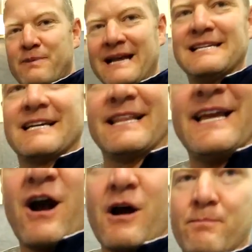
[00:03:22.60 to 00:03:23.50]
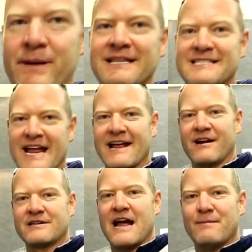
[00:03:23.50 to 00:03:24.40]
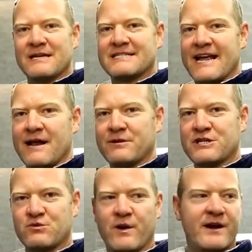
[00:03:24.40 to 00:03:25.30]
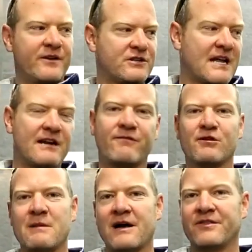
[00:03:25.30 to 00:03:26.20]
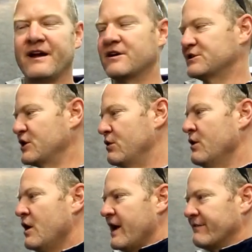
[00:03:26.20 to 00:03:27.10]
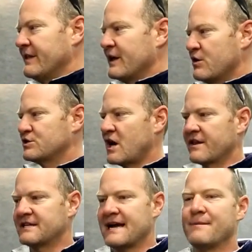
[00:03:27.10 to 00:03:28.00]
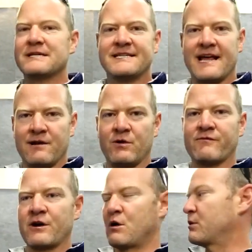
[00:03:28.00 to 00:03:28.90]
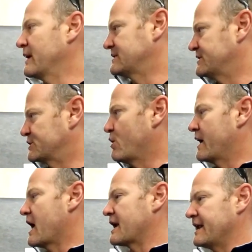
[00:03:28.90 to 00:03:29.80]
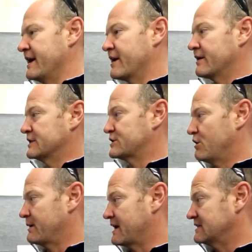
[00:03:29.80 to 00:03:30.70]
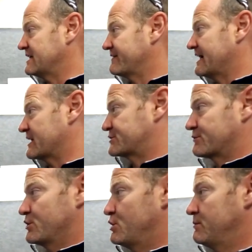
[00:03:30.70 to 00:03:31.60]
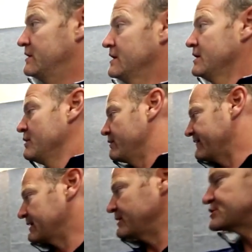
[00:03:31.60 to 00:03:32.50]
basically our pit stand, our timing stand, which is weird. There's not enough room out there. So everything that goes on the timing stand at one of our normal races is going on in here. And so because they've got extra room, we've got a